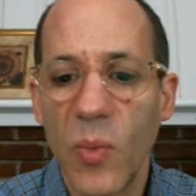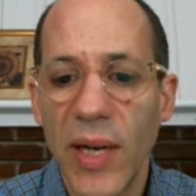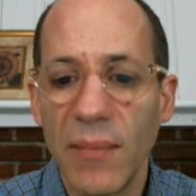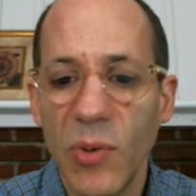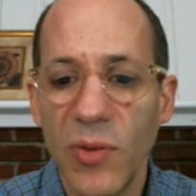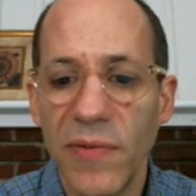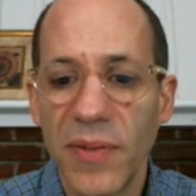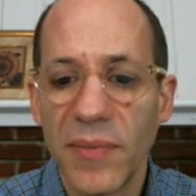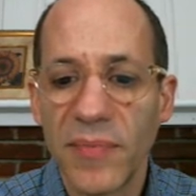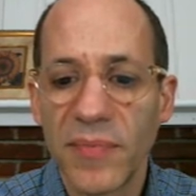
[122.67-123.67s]
winning move.
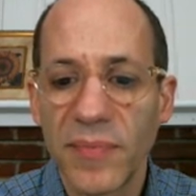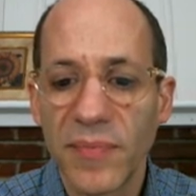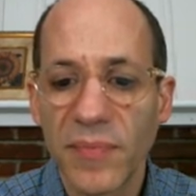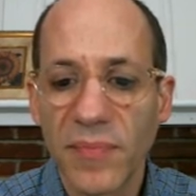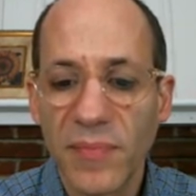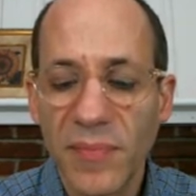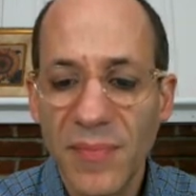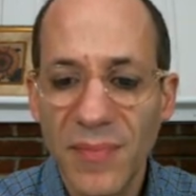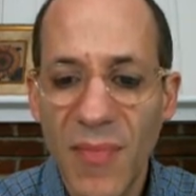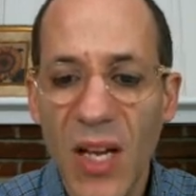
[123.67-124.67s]

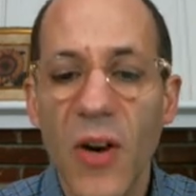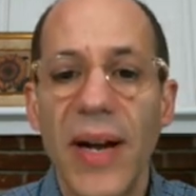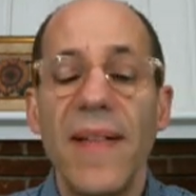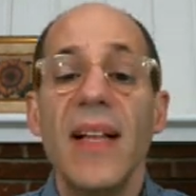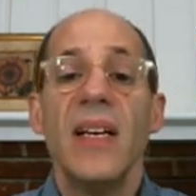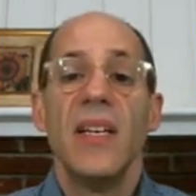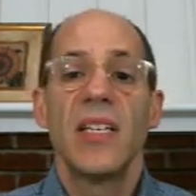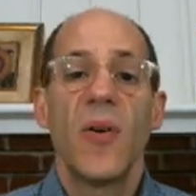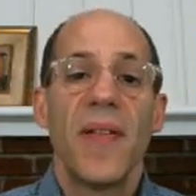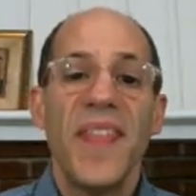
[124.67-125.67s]
All right,
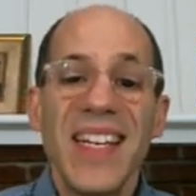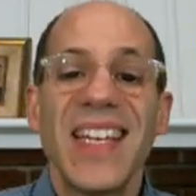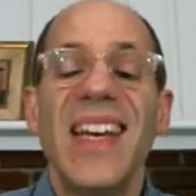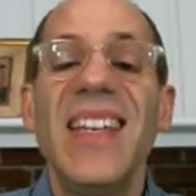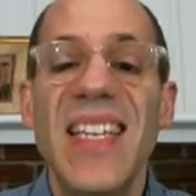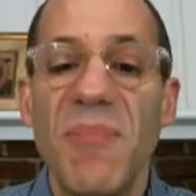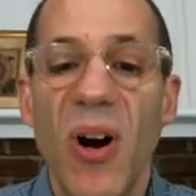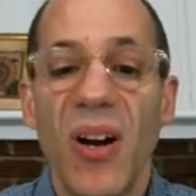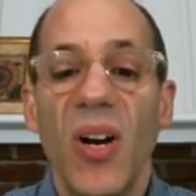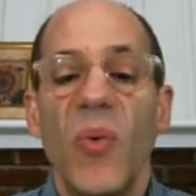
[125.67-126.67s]
so that's the easy
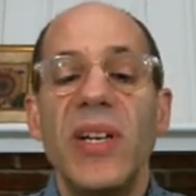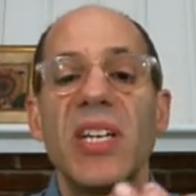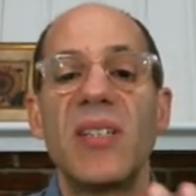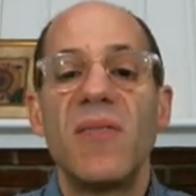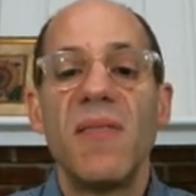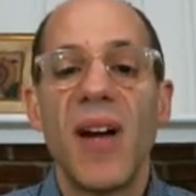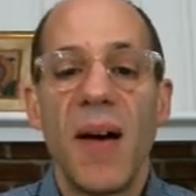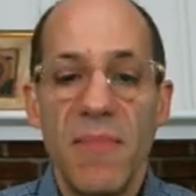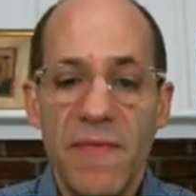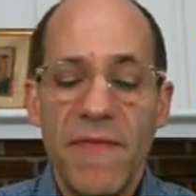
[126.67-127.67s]
part. We just
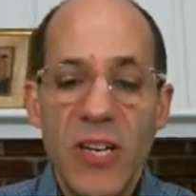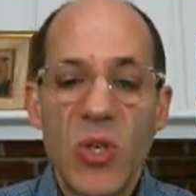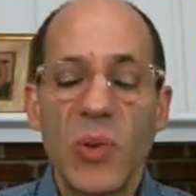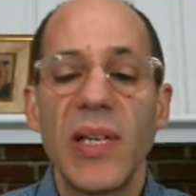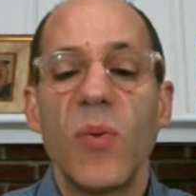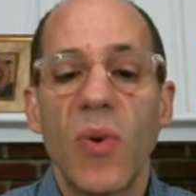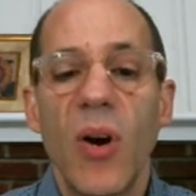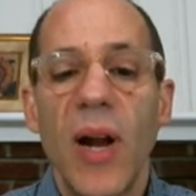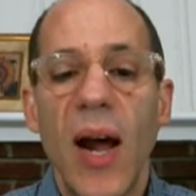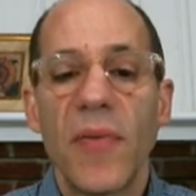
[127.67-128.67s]
visually
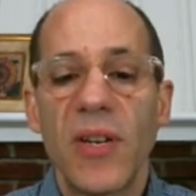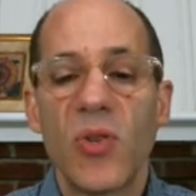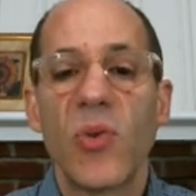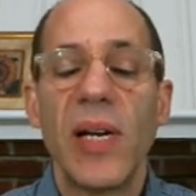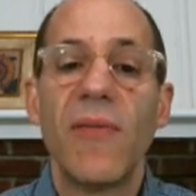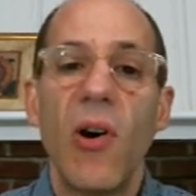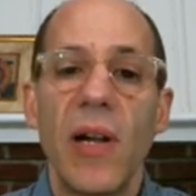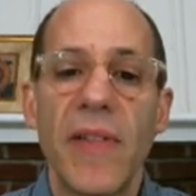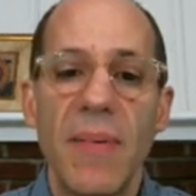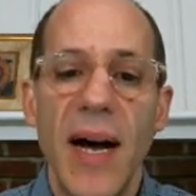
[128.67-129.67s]
wrote out the tree of all
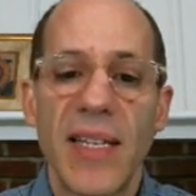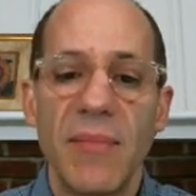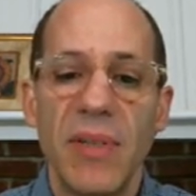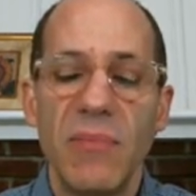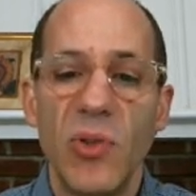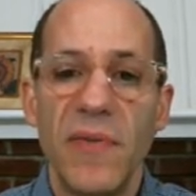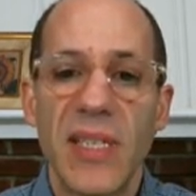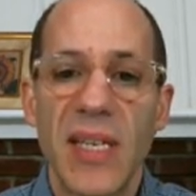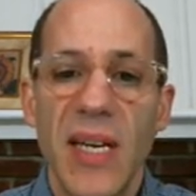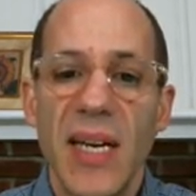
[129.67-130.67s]
of the possible
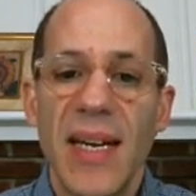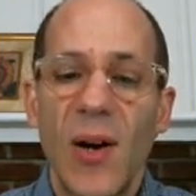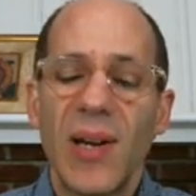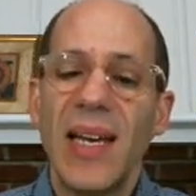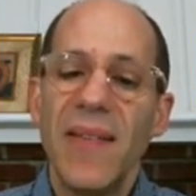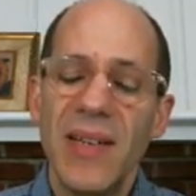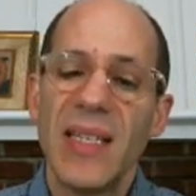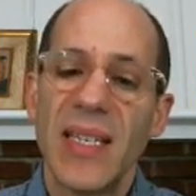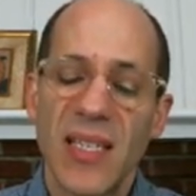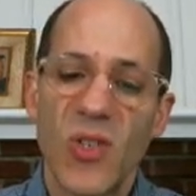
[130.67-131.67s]
moves. Now, given
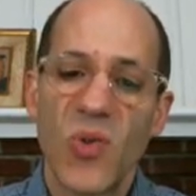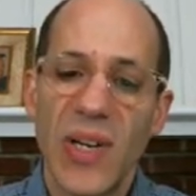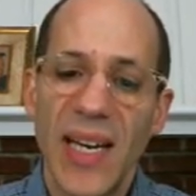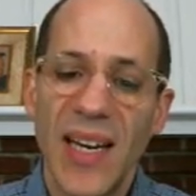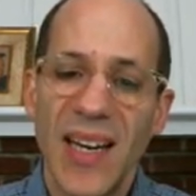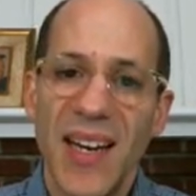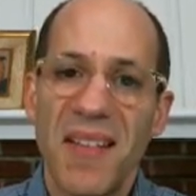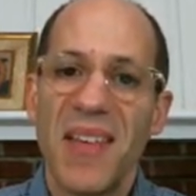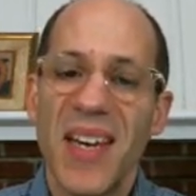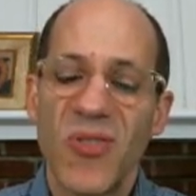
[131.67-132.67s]
this tree,
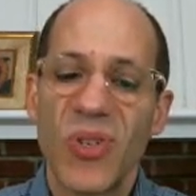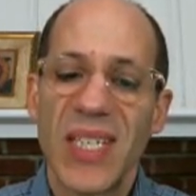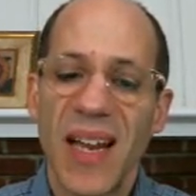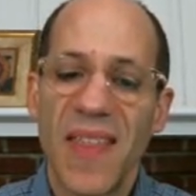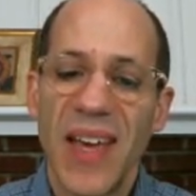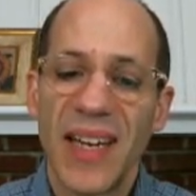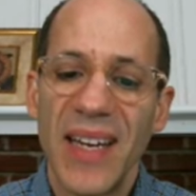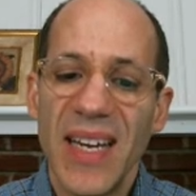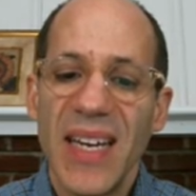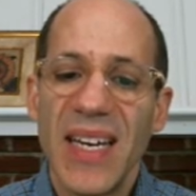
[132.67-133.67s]
the interesting thing
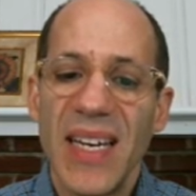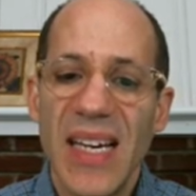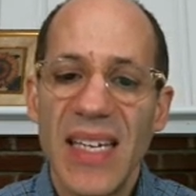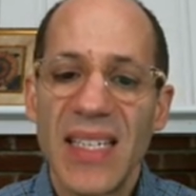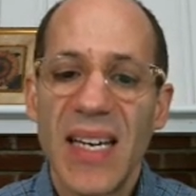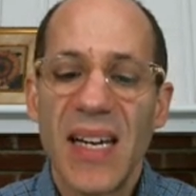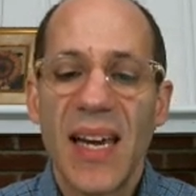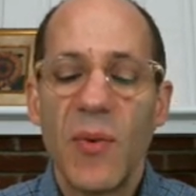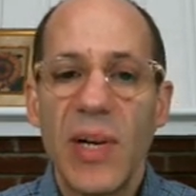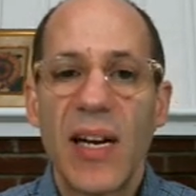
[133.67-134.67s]
is,
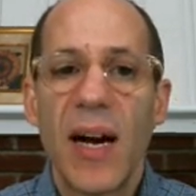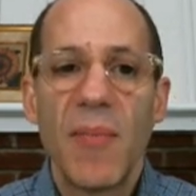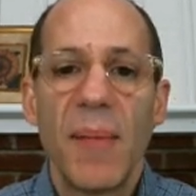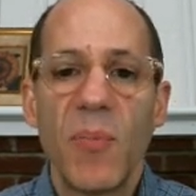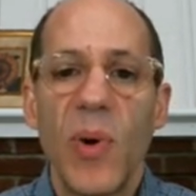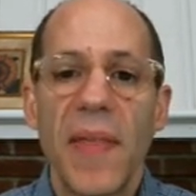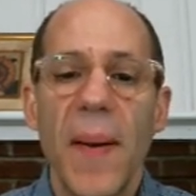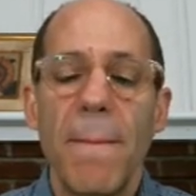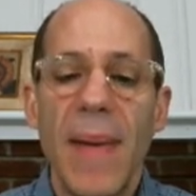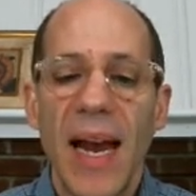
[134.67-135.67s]
can we come up with a
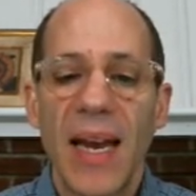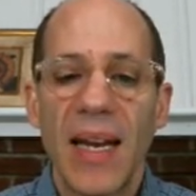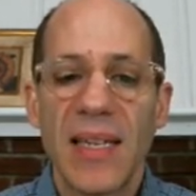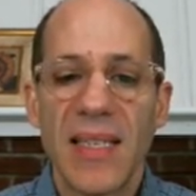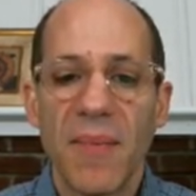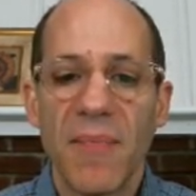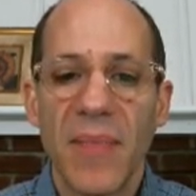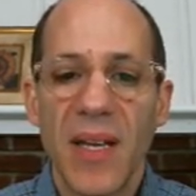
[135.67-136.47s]
mechanism